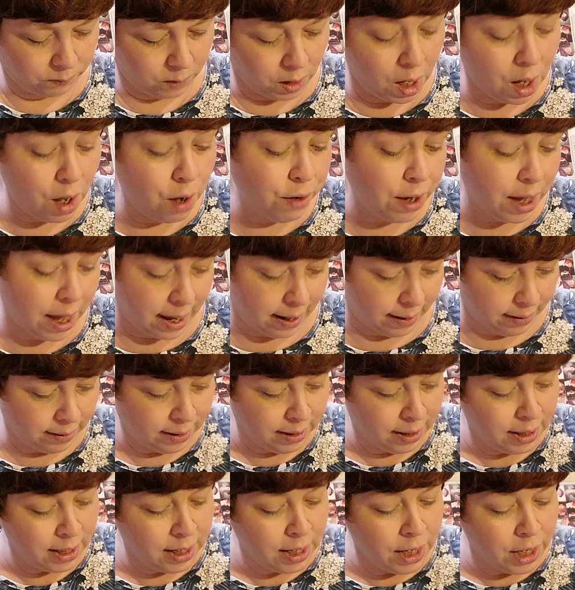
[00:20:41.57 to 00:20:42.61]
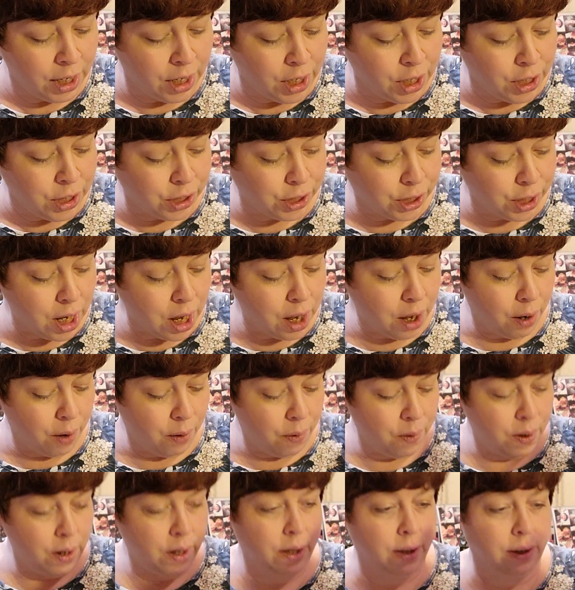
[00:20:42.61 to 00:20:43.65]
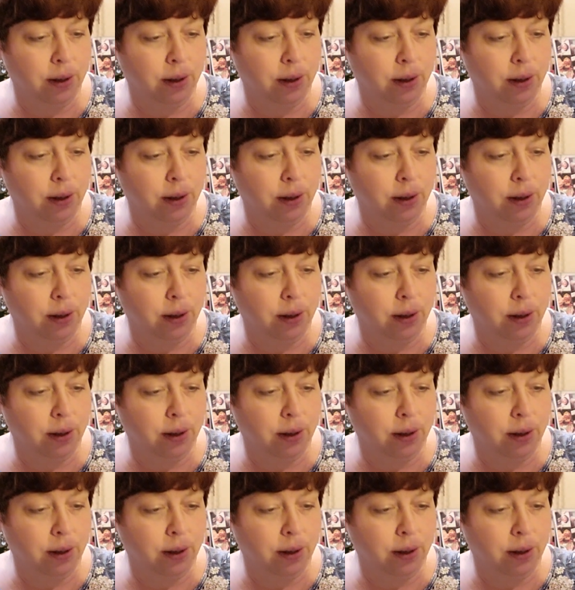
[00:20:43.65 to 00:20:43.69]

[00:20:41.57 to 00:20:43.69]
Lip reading: Okay, so